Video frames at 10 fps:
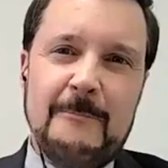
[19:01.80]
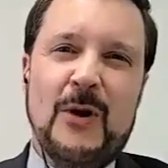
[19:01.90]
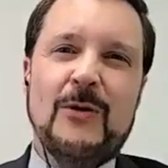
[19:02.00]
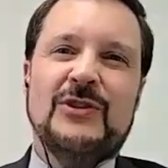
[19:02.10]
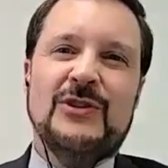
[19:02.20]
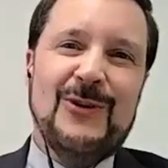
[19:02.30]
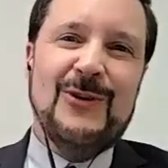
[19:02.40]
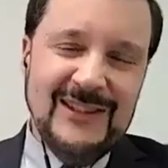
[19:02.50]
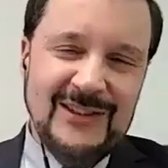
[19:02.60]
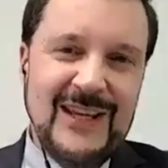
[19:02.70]

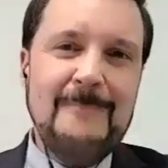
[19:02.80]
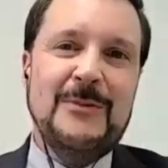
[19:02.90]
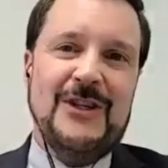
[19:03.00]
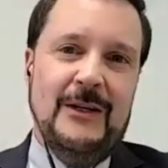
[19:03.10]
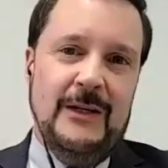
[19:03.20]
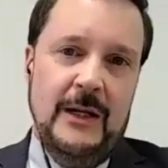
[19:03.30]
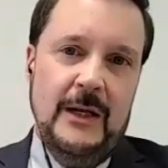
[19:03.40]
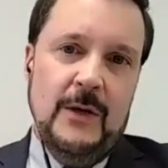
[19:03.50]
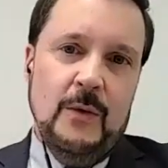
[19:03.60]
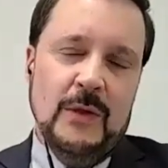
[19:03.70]
personal exemption
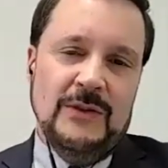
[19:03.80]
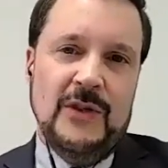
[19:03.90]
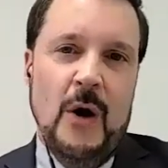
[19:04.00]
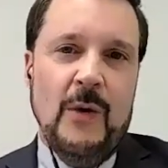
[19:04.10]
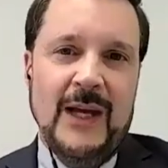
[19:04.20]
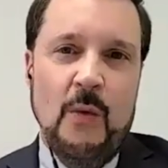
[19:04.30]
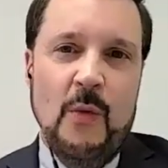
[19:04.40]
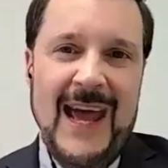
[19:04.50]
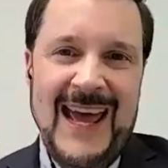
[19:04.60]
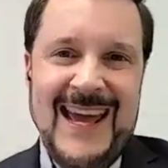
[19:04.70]
was going
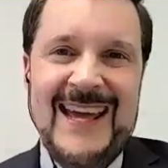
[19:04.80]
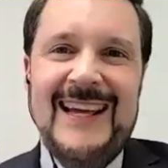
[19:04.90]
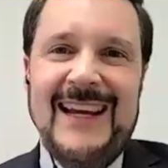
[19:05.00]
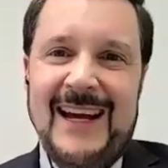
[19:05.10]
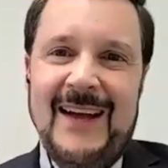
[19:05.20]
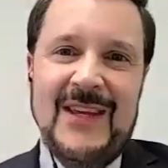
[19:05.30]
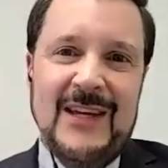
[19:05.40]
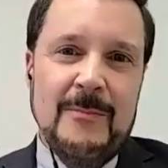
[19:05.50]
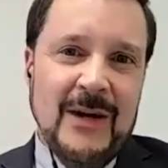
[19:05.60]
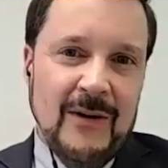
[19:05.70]
away.
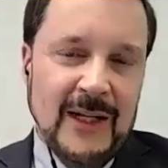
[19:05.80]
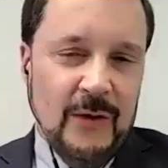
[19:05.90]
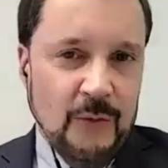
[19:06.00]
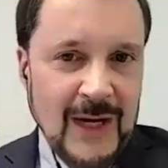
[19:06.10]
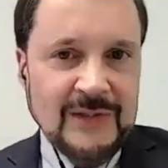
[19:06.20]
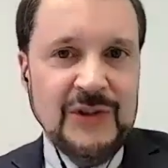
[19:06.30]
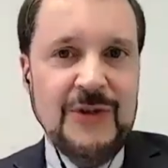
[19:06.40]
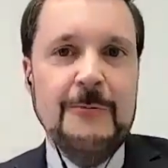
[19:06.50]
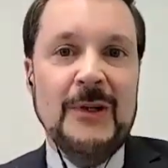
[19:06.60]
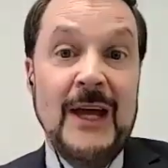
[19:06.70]
The American
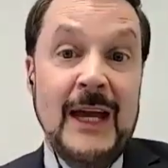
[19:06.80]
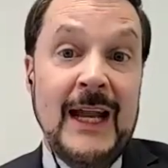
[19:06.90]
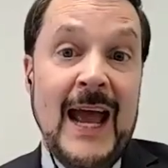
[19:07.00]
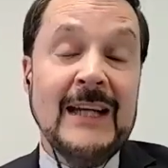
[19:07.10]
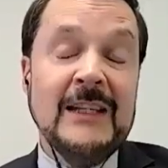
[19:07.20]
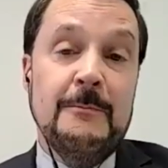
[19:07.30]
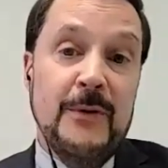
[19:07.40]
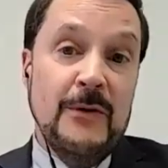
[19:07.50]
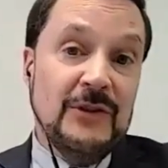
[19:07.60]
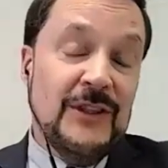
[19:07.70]
Rescue Plan Act
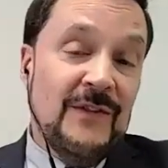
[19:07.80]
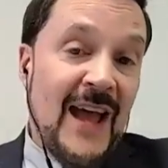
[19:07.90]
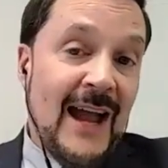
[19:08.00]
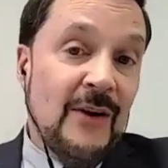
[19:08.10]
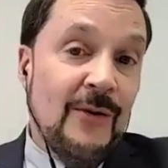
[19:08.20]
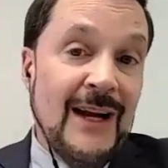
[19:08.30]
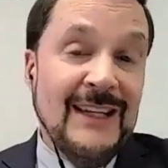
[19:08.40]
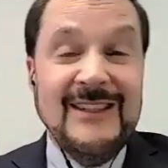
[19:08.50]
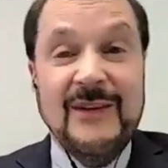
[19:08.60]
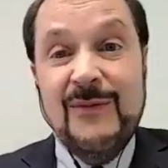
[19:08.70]
boosted that
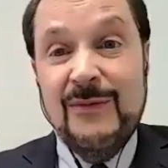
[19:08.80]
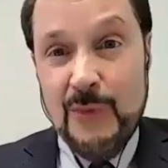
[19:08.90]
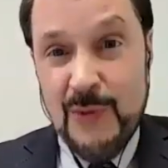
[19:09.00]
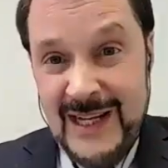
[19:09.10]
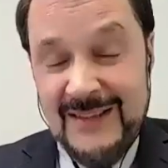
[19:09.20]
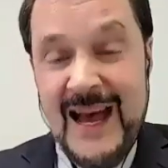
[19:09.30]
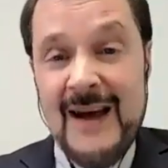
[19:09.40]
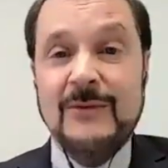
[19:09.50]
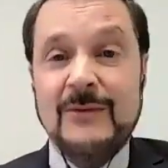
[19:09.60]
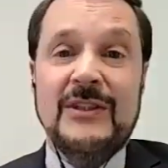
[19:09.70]
credit to
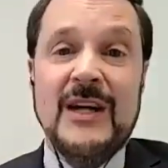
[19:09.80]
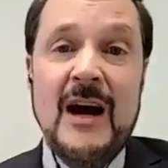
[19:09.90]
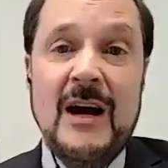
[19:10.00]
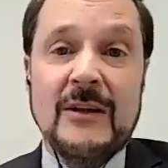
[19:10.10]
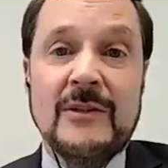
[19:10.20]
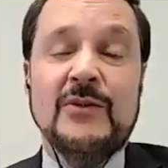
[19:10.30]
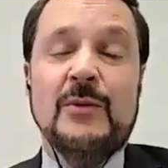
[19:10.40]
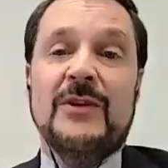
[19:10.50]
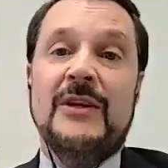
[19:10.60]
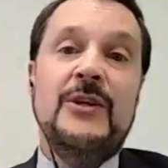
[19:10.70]
$3,000
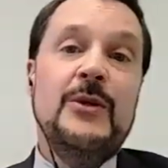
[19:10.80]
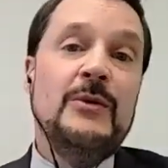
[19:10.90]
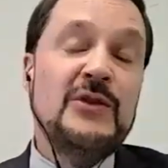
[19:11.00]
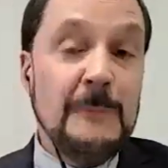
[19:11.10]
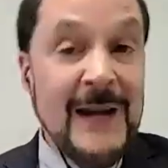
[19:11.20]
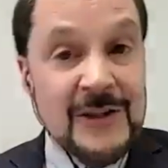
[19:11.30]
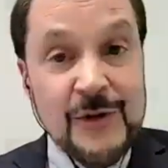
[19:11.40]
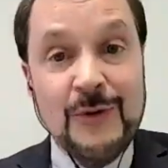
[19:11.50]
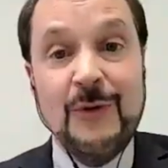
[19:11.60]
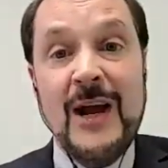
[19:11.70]
with a new
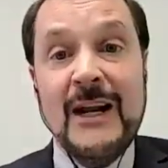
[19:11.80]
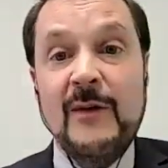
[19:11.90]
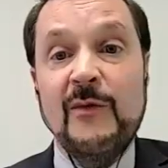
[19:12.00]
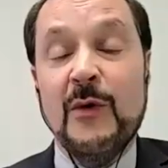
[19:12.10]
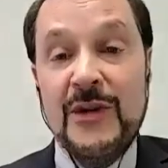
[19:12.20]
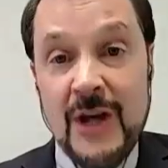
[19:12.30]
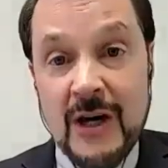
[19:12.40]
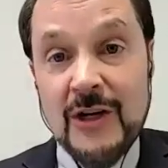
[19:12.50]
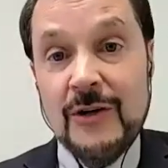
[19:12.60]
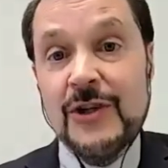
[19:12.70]
special credit for
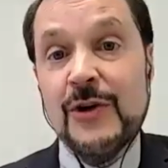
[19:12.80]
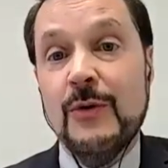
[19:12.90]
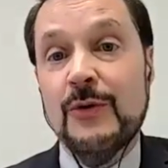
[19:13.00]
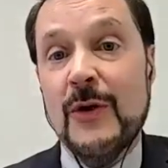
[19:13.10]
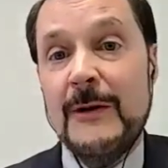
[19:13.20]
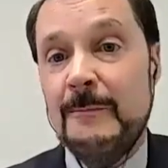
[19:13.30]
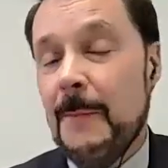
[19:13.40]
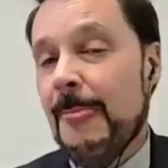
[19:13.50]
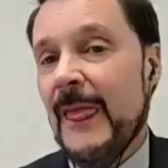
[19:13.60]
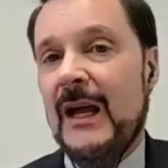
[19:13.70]
younger children,
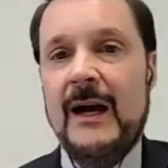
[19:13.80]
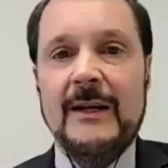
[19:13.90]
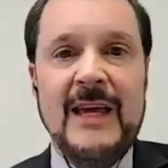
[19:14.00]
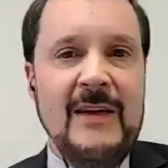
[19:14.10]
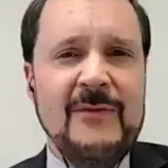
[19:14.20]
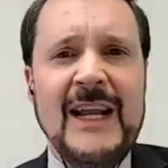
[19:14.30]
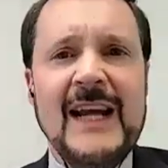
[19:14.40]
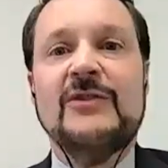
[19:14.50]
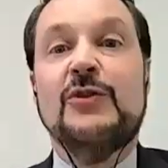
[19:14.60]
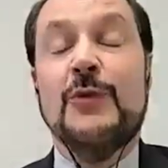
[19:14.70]
gave an
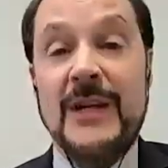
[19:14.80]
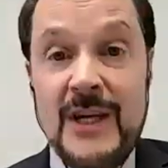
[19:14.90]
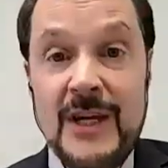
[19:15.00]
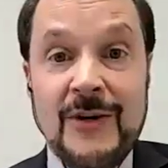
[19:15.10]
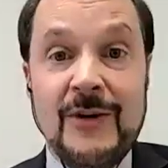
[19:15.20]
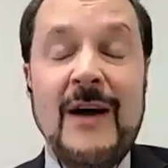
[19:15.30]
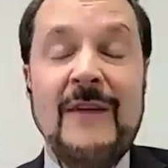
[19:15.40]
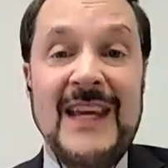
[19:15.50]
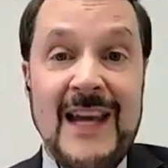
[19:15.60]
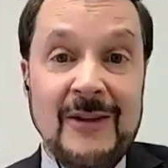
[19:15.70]
extra year
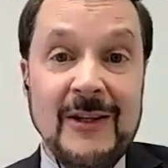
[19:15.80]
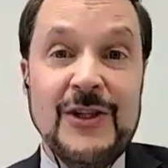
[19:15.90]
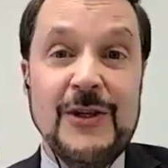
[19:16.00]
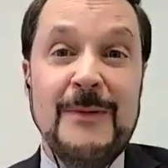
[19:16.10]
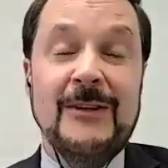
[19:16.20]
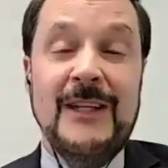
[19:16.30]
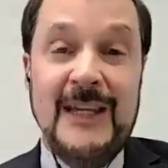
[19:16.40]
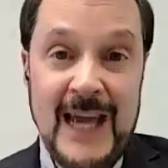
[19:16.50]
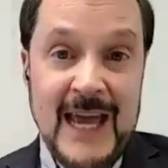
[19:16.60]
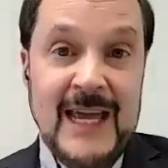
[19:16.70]
on the
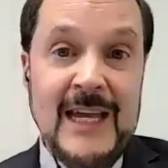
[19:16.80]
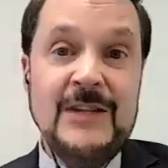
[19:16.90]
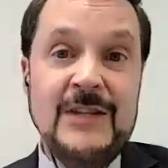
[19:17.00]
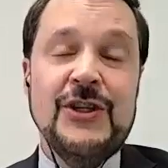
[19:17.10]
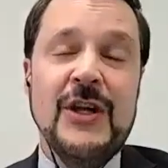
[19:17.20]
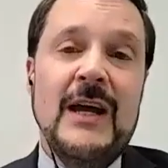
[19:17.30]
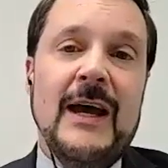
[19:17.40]
eligibility age,